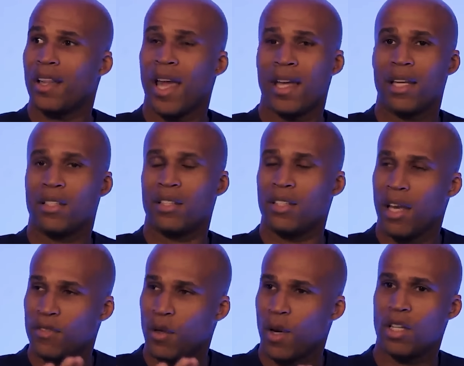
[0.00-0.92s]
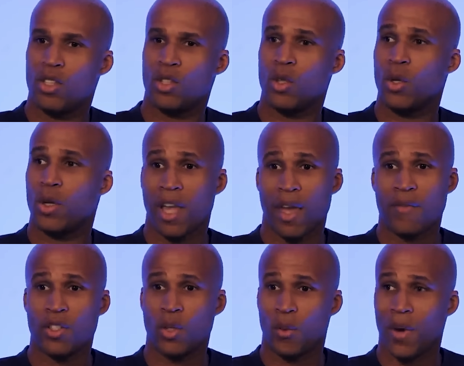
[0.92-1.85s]
Like Steph's greatest shooter,
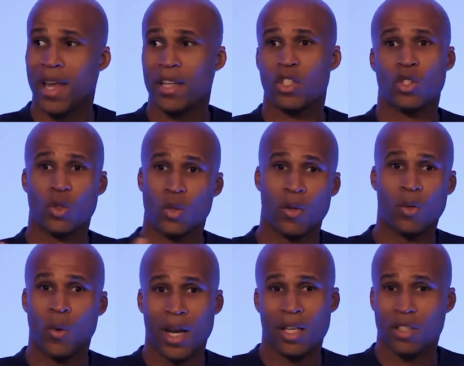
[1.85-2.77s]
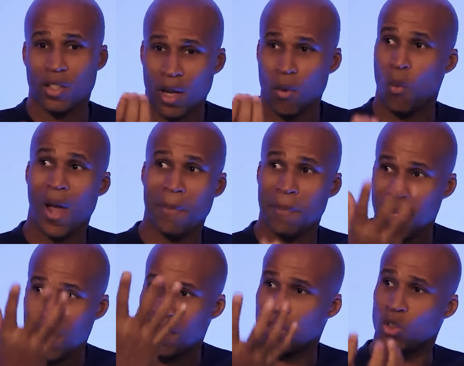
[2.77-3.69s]
Kevin Durant, greatest like
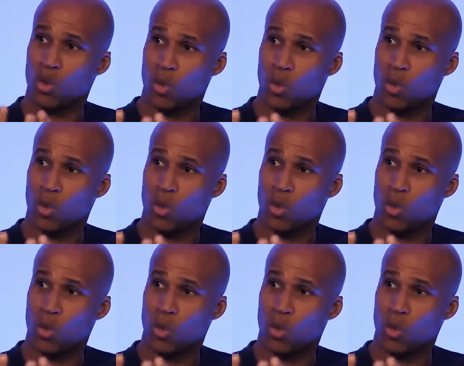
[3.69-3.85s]
weapon as a